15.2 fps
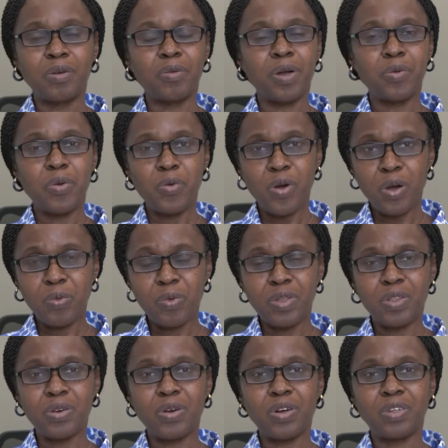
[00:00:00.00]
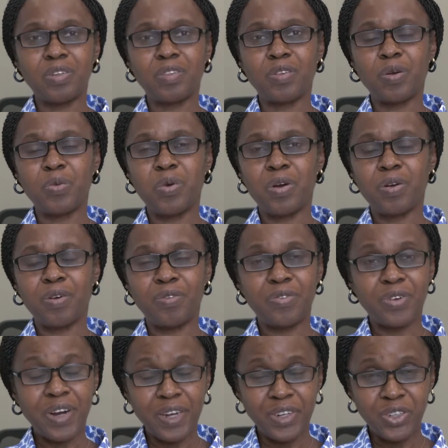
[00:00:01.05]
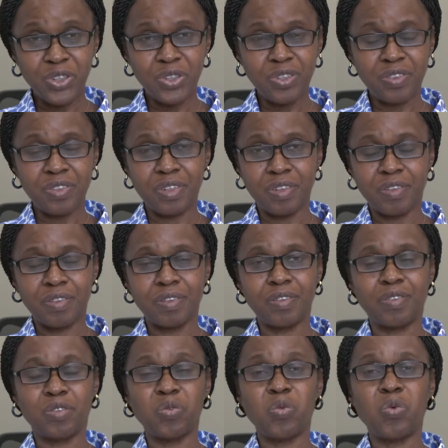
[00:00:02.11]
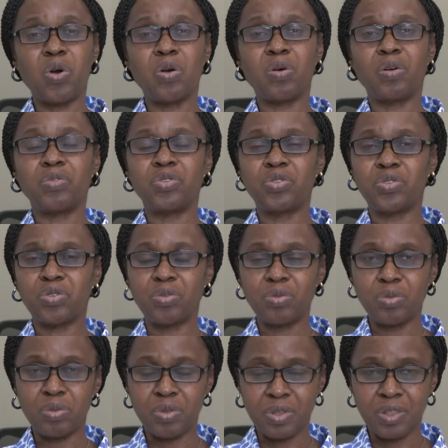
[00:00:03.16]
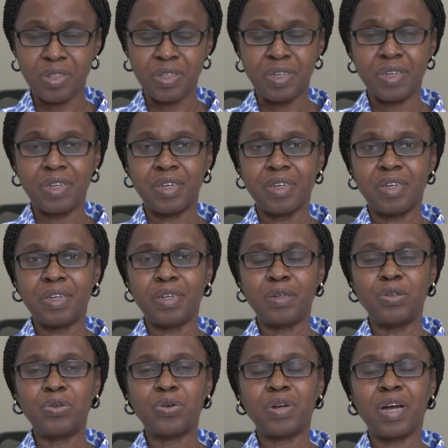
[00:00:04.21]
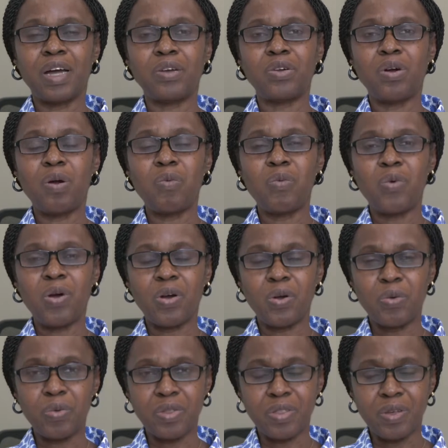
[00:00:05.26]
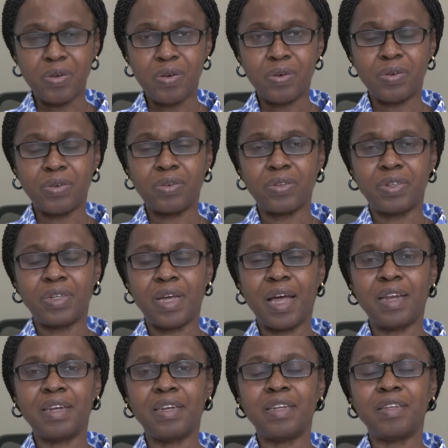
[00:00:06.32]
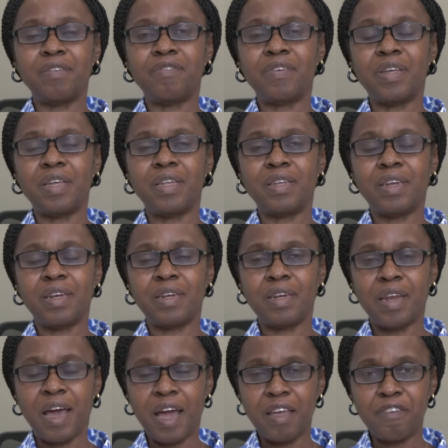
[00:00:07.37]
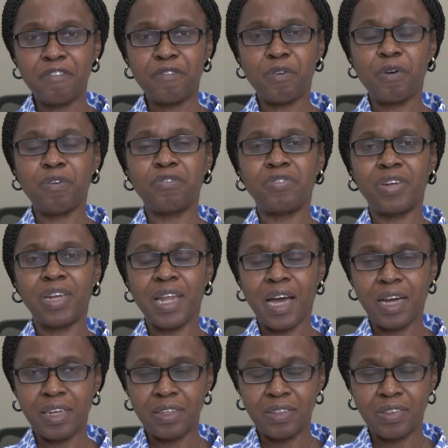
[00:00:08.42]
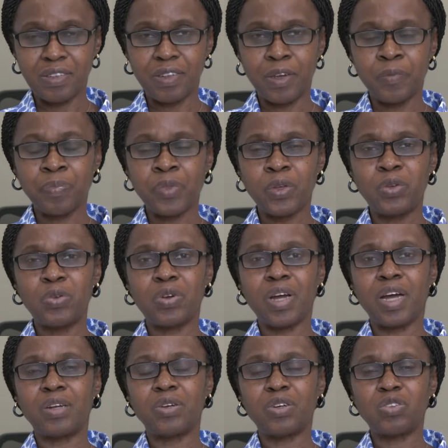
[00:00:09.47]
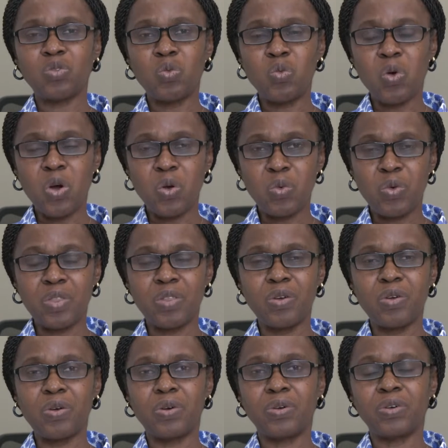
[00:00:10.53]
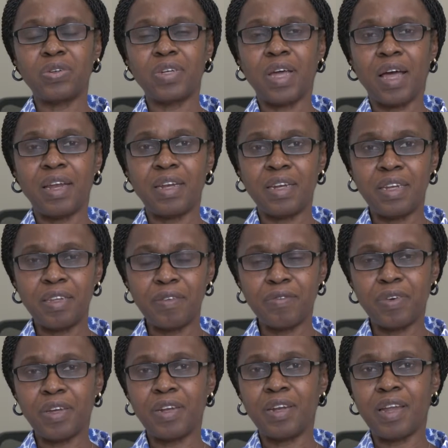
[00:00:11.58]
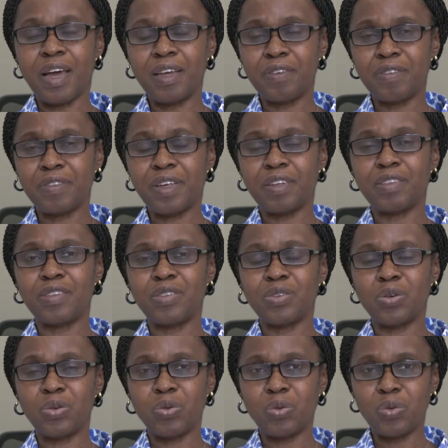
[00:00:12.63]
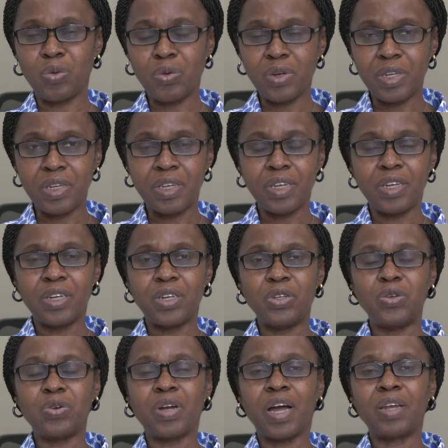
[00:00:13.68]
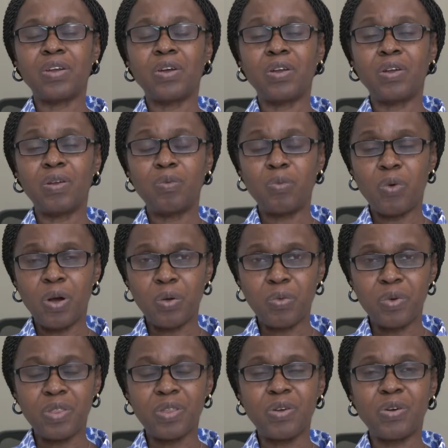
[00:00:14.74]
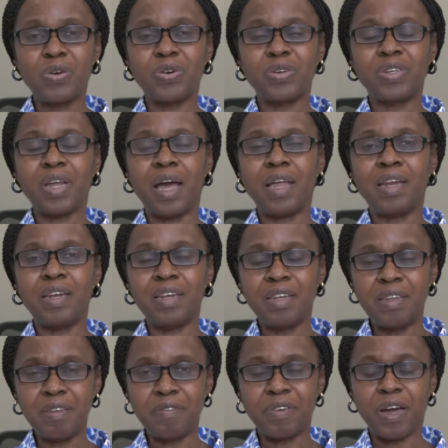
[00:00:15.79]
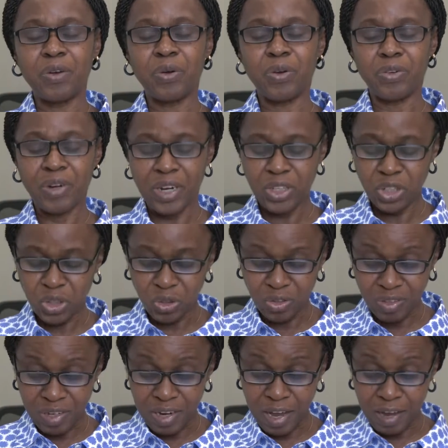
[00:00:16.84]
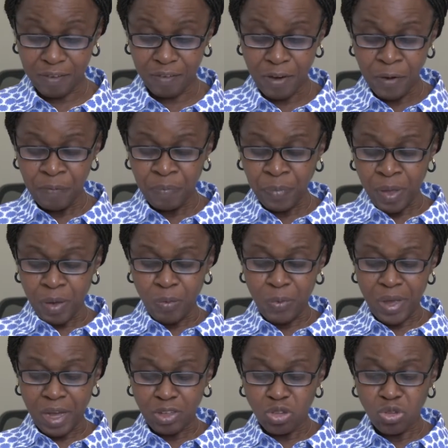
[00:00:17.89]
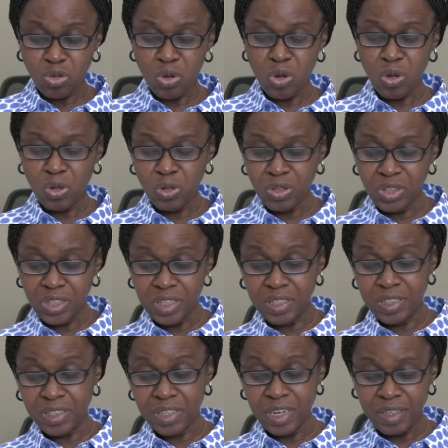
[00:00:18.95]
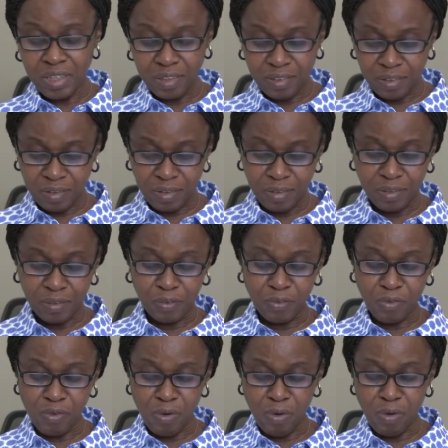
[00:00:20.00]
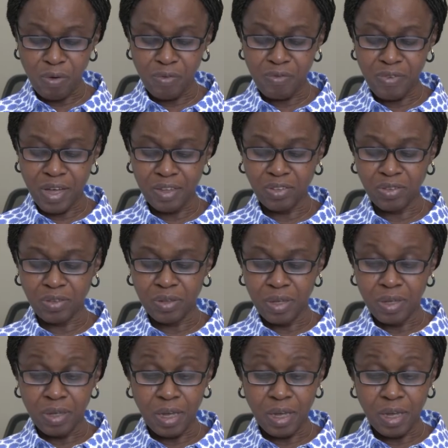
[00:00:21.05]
When we walk with God, it's a walk of righteousness. It's a walk of truth. You cannot walk with God and live a life of lies. You cannot walk with God and live a life that is unholy. You cannot walk with God and live an unrighteous life. We are told in Genesis 5, verse